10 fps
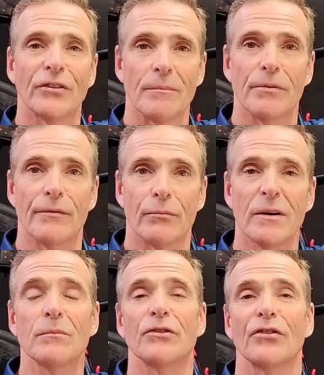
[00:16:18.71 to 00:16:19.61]
depth of the
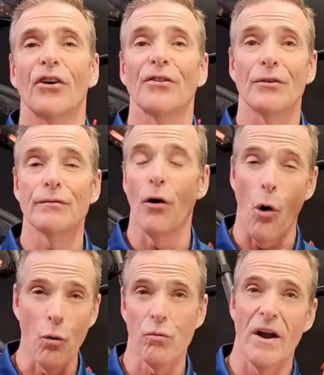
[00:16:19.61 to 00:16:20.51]
rim, which is ideal for
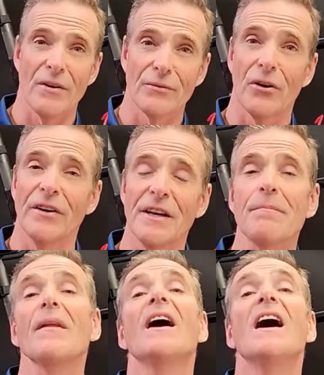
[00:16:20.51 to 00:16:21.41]
all-round
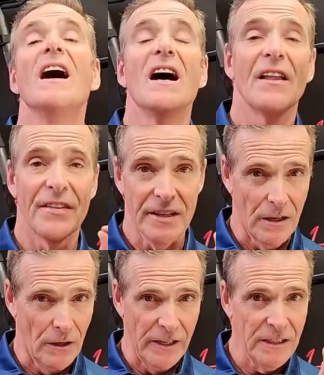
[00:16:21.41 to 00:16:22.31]
riding,
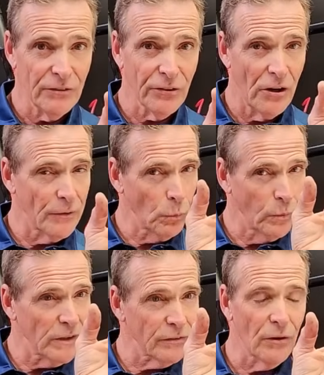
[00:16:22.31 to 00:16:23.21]
the inside
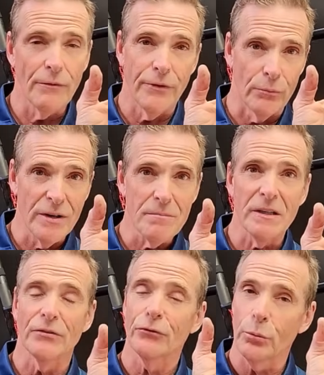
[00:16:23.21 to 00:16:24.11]
width of the rim
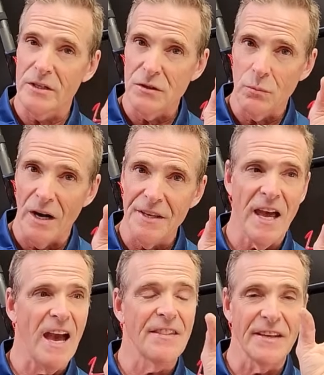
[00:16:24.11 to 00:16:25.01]
is 21
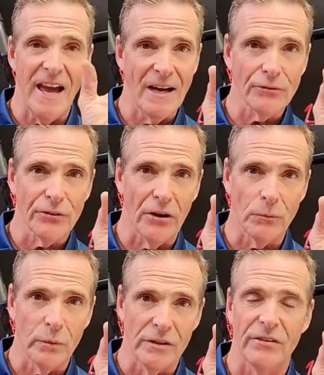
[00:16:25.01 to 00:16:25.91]
and the
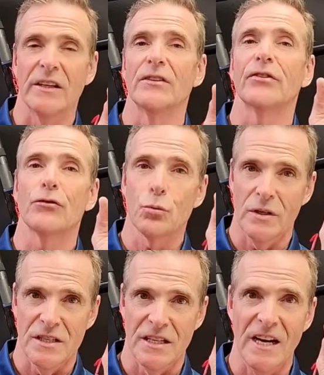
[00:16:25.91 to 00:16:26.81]
outside width is
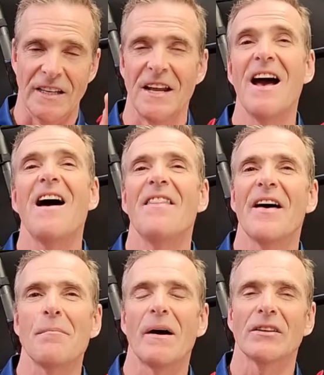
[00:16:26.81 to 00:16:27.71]
28.
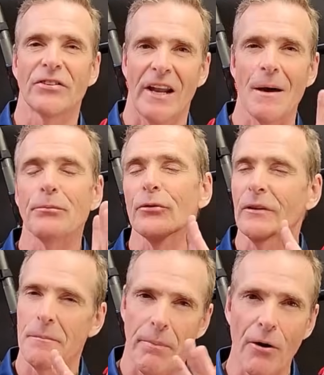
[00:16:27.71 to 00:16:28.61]
That makes it
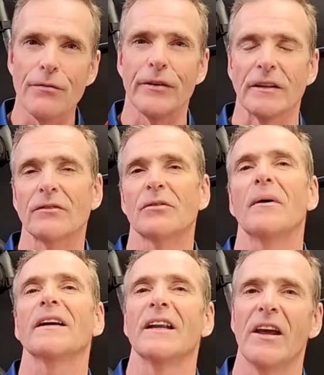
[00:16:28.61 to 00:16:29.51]
absolutely perfect to
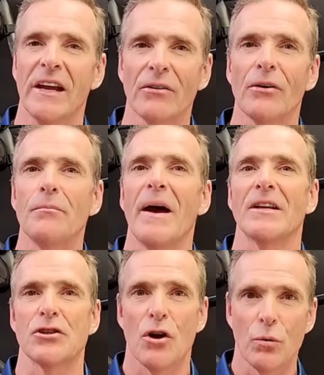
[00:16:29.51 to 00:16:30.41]
make it aero
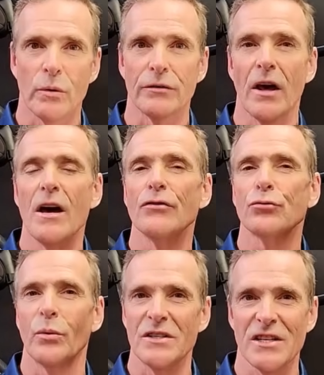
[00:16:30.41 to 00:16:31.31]
match with
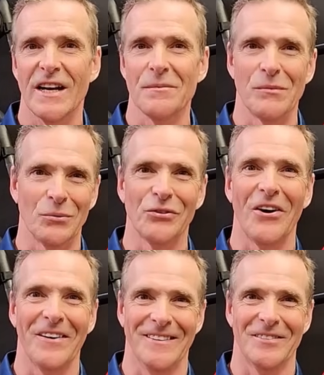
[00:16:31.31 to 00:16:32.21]
28mm
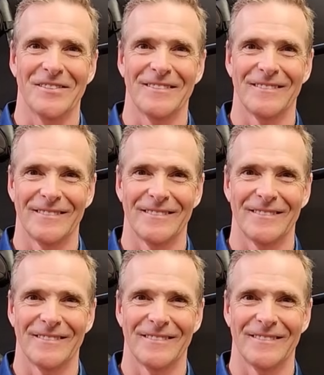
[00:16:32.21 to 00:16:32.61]
tyres.